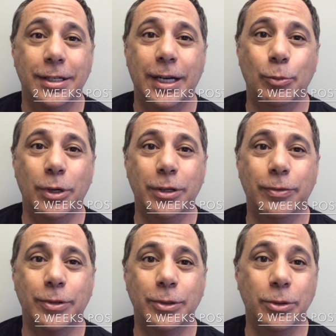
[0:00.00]
I'm ready
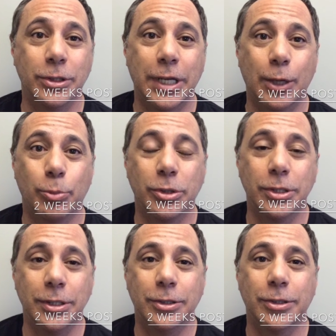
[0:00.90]
to do the second
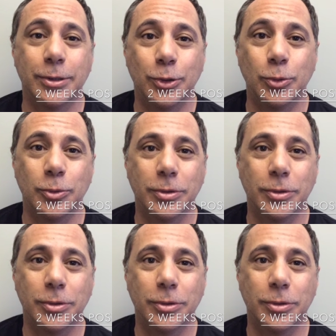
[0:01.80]
procedure. So.